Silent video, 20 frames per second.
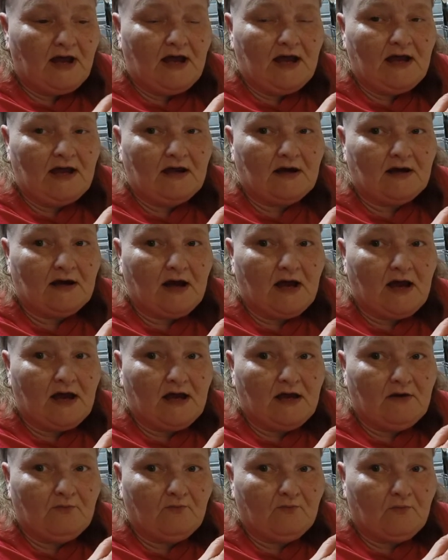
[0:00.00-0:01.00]
and
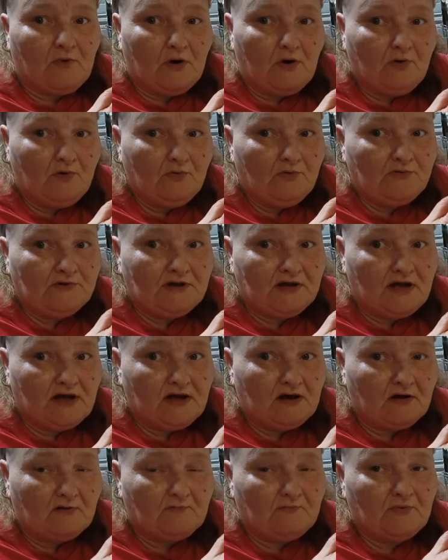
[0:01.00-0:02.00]
a rose
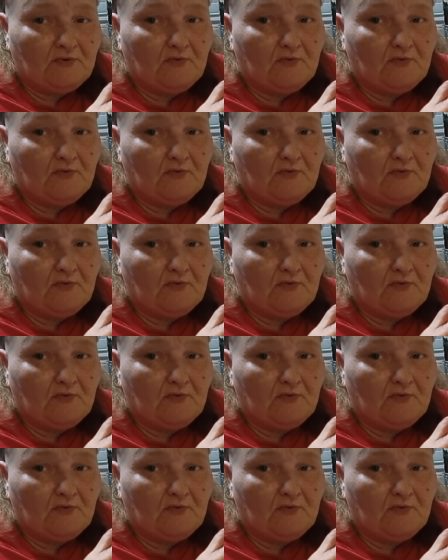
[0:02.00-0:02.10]
hip